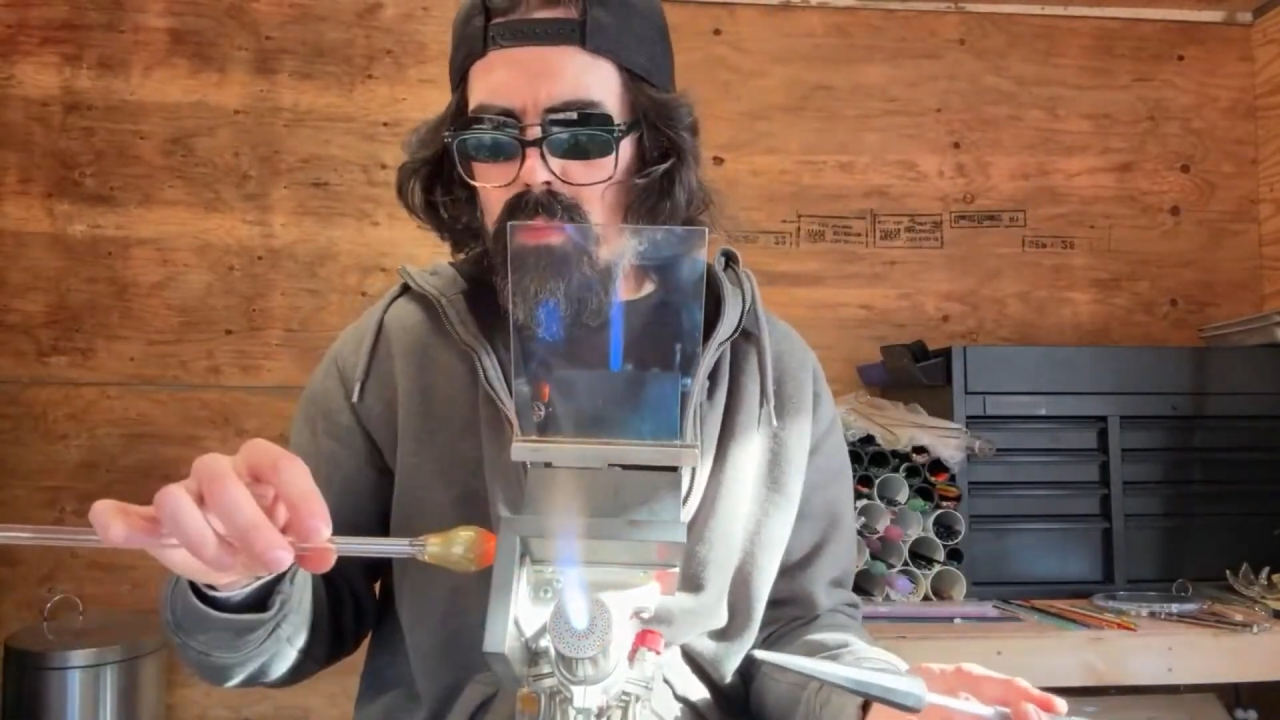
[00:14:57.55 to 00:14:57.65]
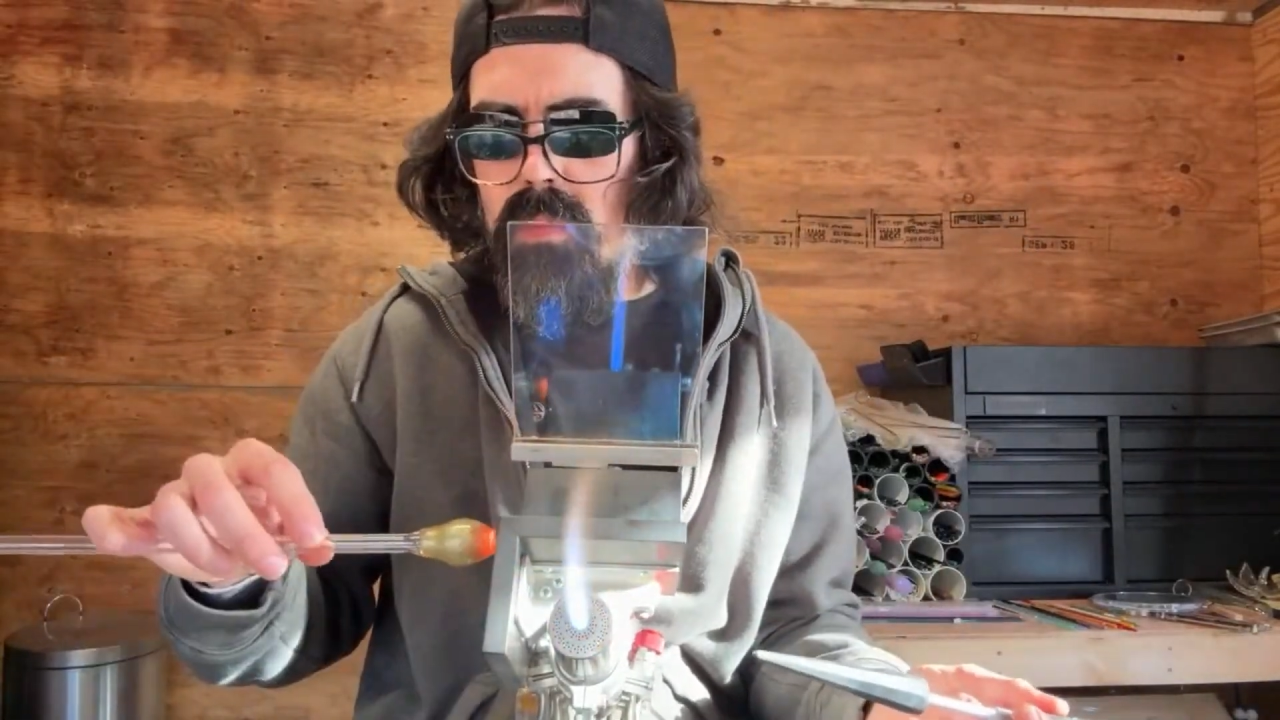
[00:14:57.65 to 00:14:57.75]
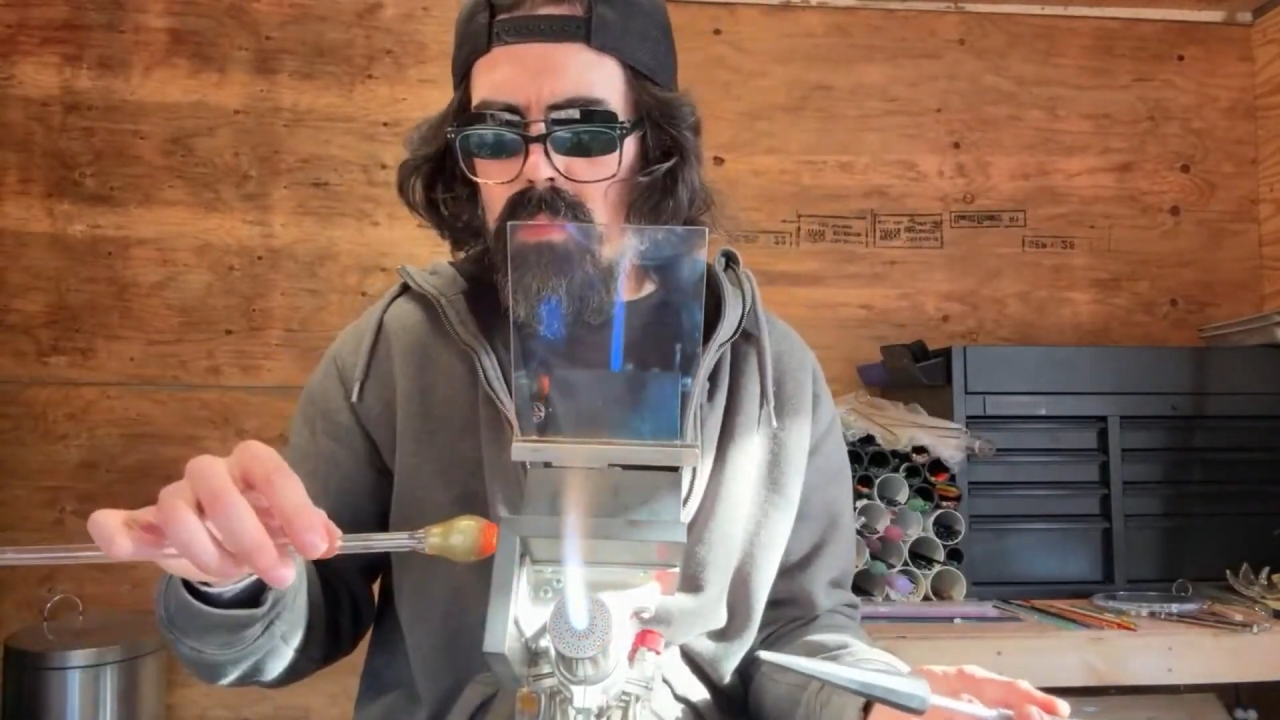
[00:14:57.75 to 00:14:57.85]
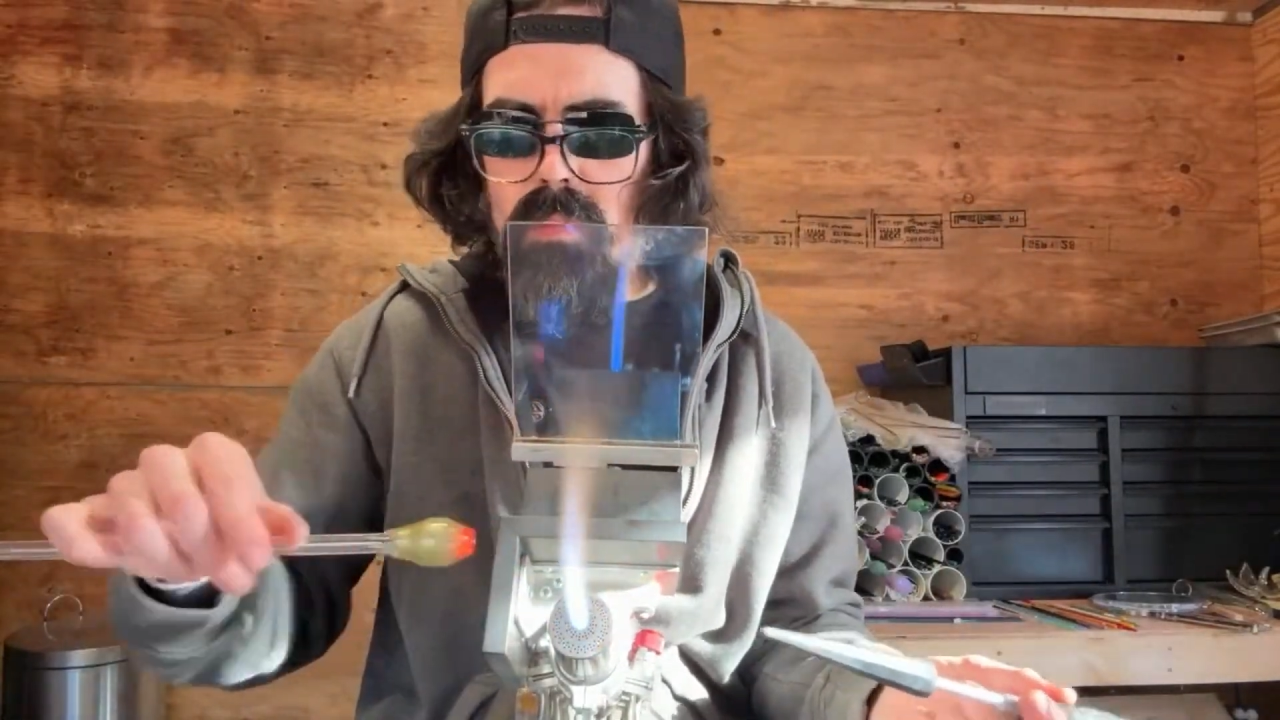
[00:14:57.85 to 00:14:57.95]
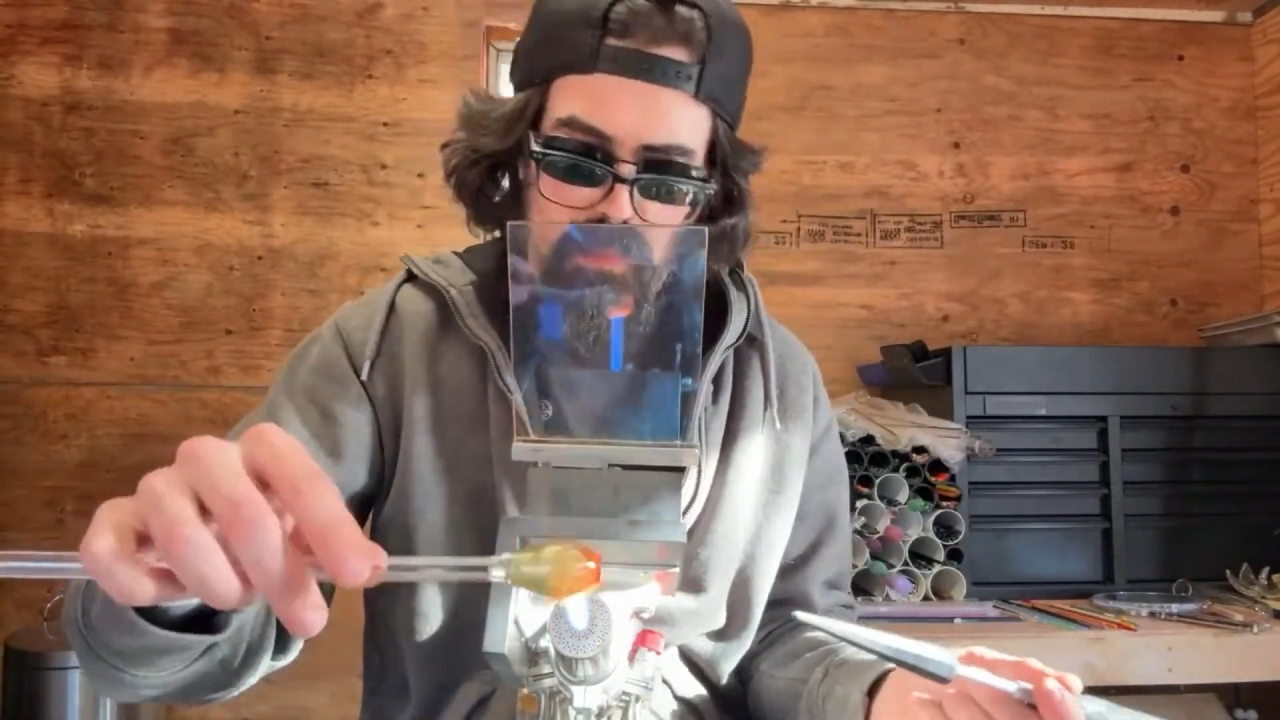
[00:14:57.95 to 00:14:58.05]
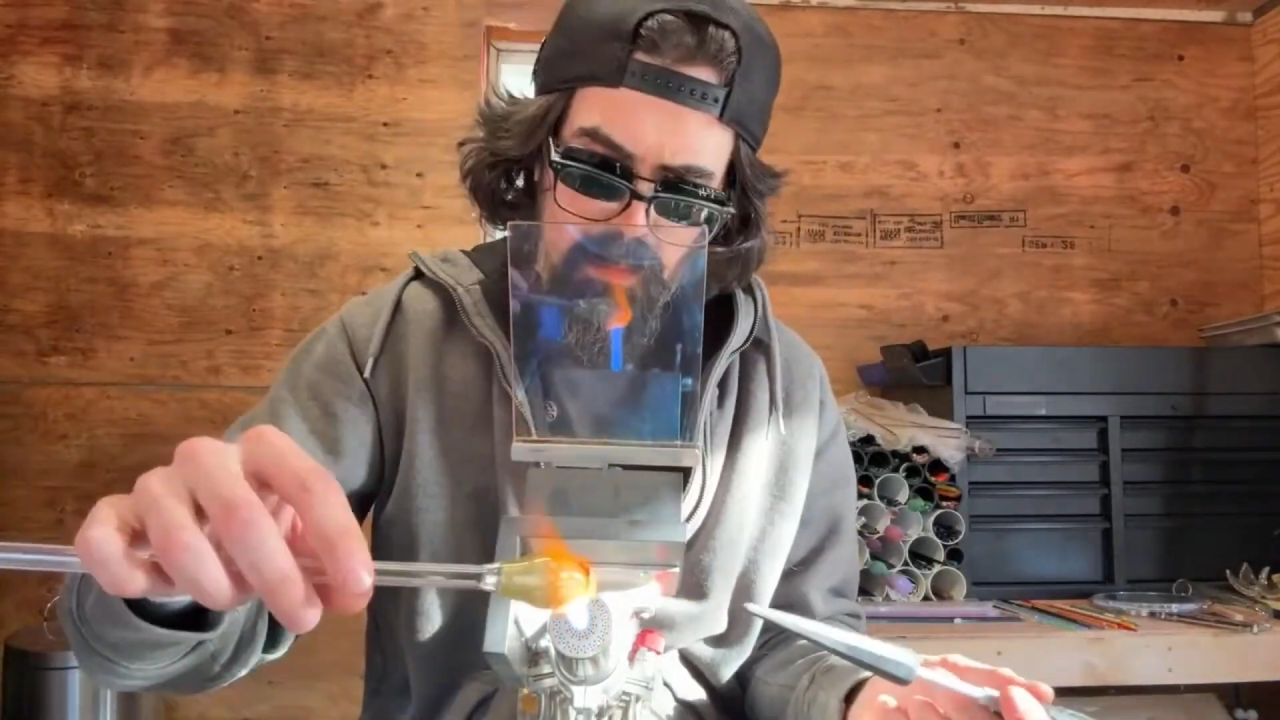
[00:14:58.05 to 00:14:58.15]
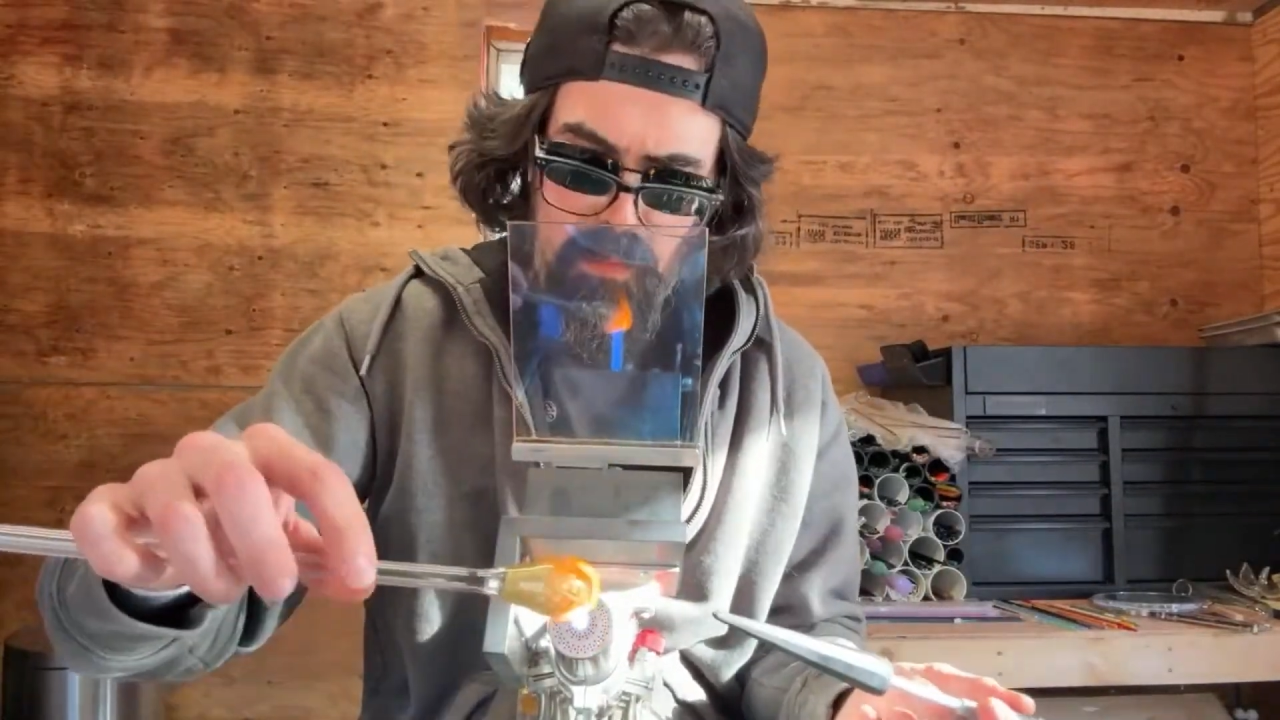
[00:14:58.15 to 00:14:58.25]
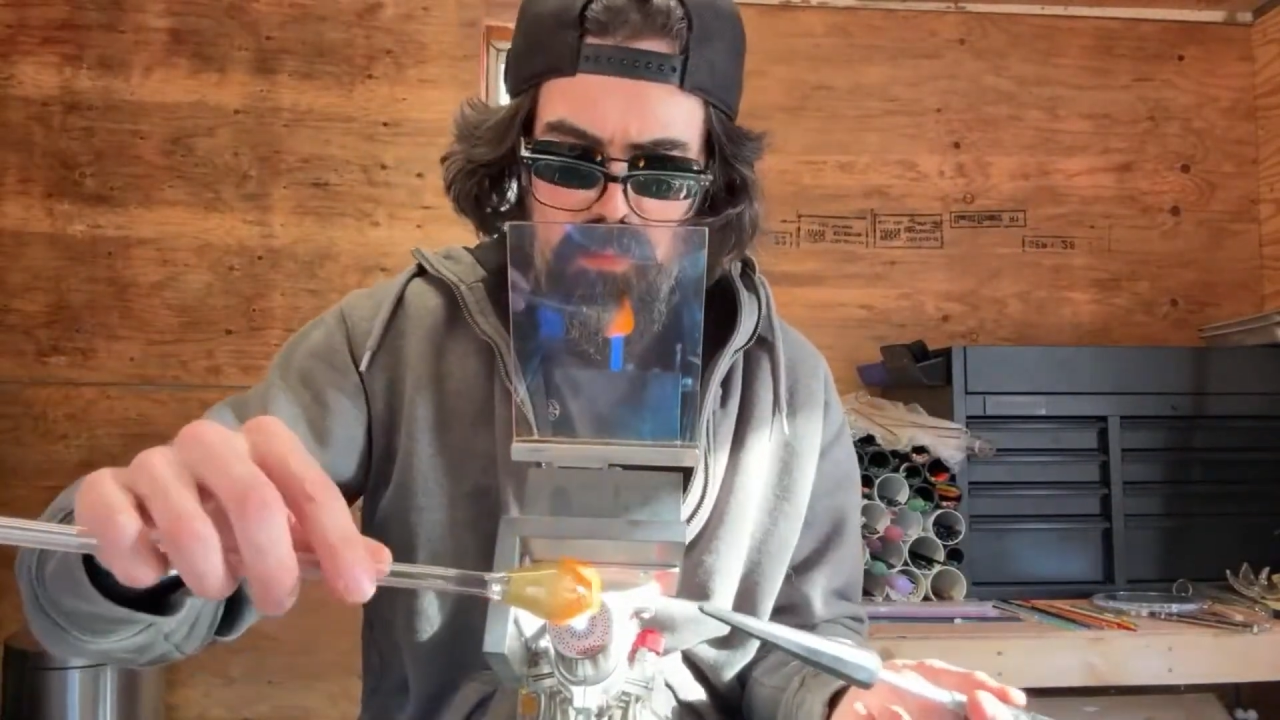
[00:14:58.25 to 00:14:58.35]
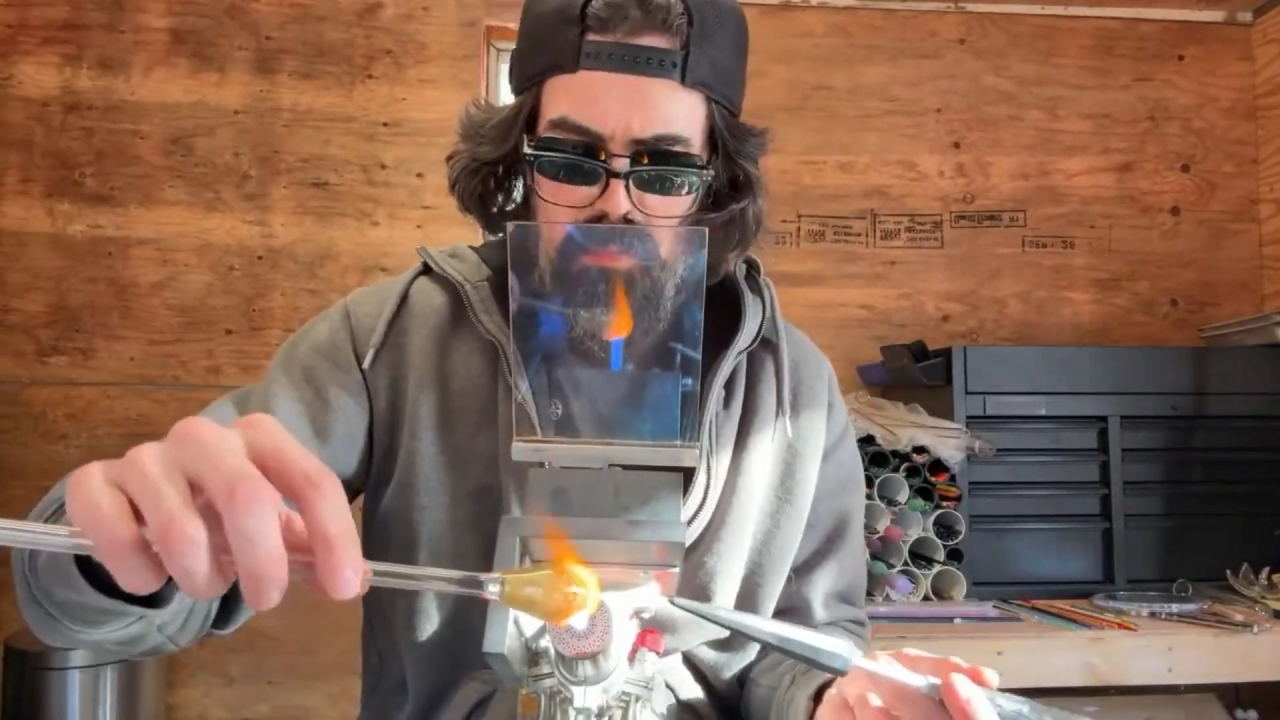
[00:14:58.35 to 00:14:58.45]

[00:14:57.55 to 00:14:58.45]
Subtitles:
glass that,